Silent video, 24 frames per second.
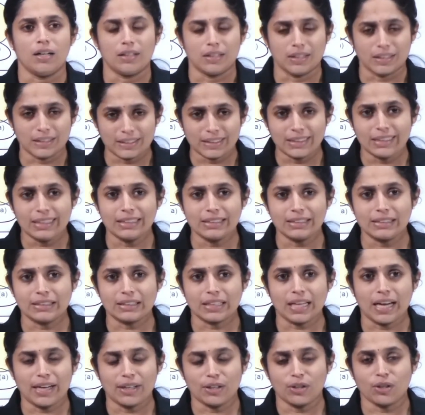these
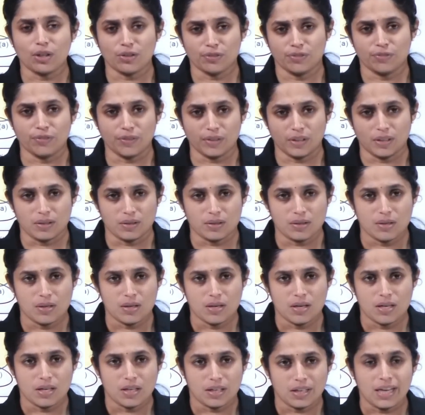kind of
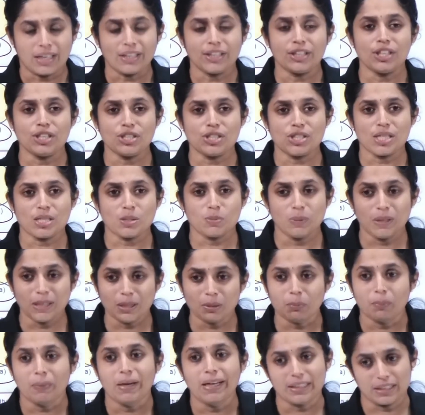conditions
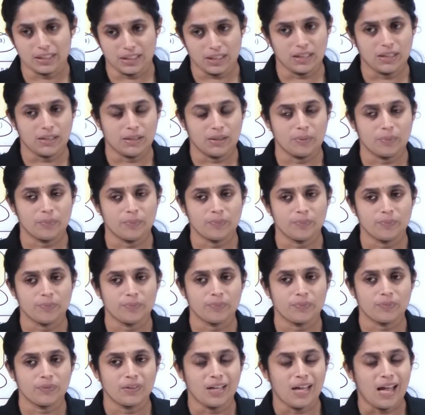being met
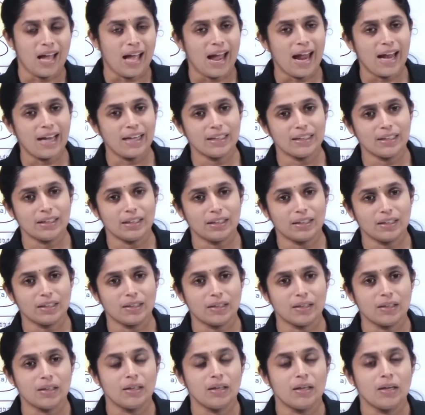and
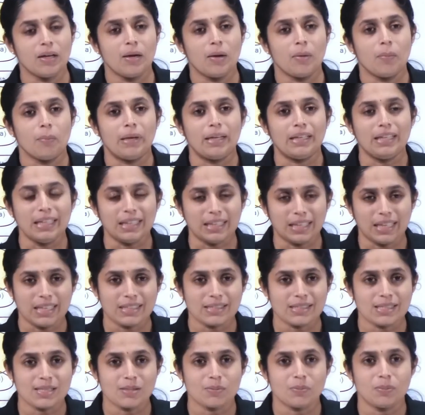many
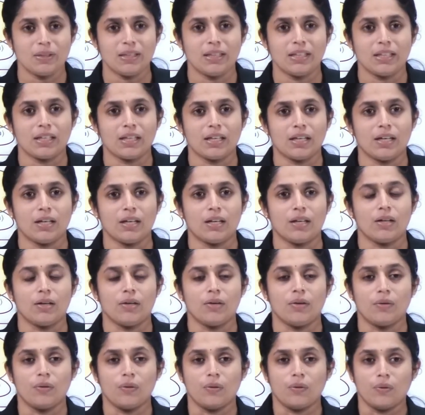cases being
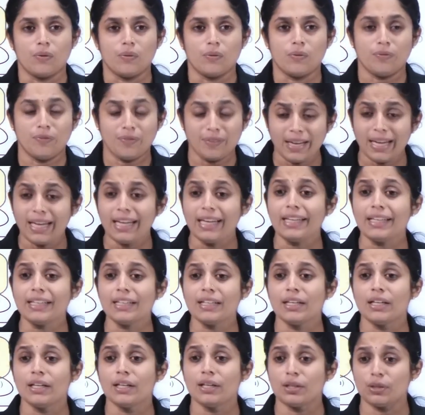failing
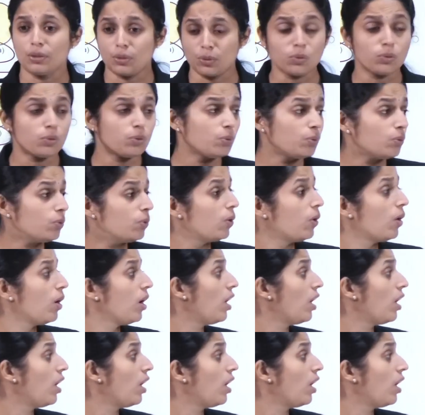due to